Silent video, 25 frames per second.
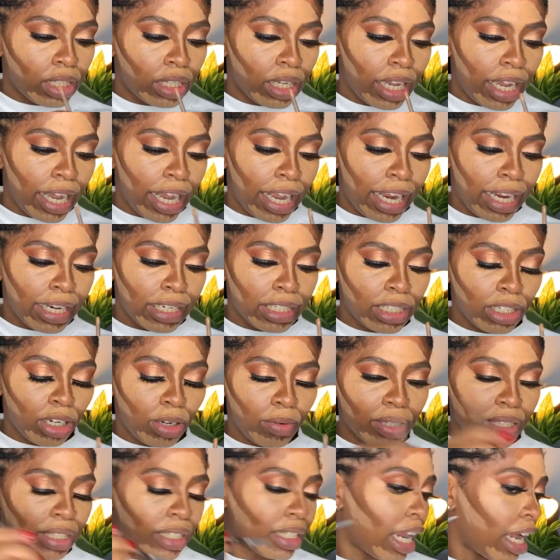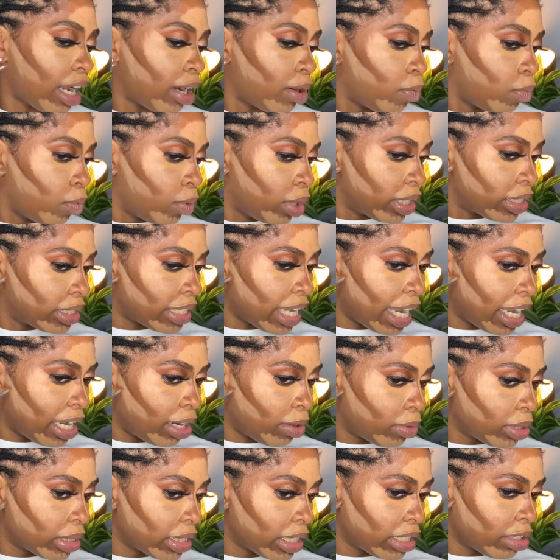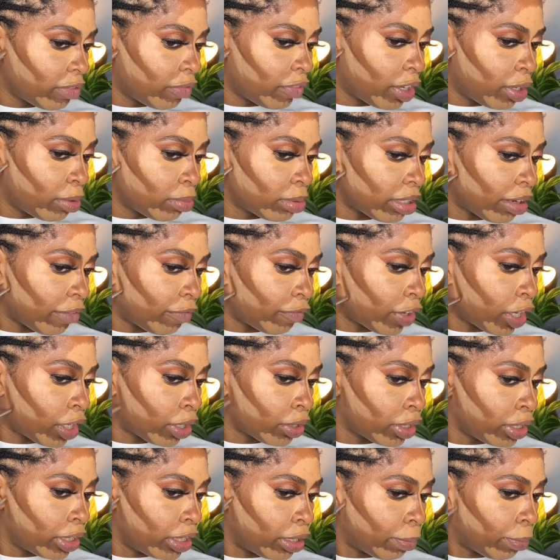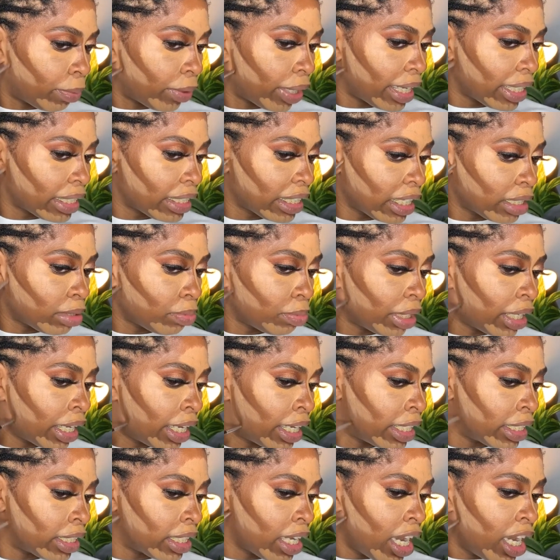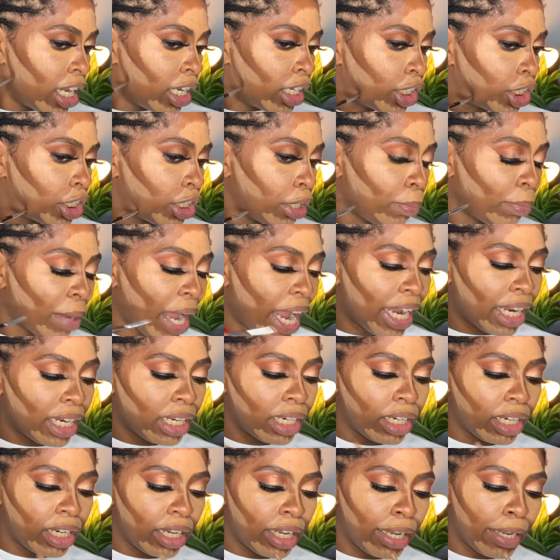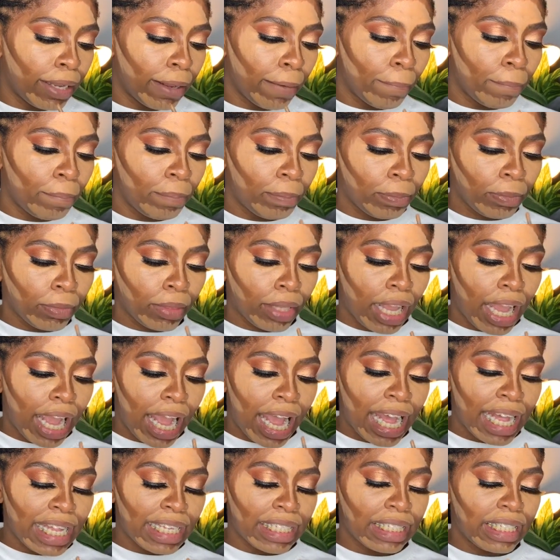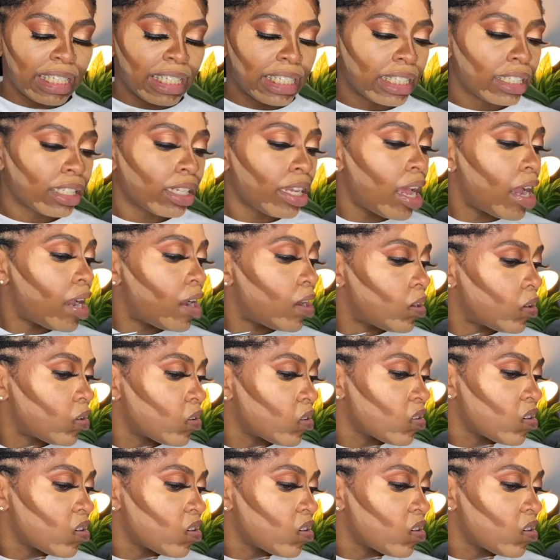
And so it's like, was this film to further depress us? Because she painted it as this like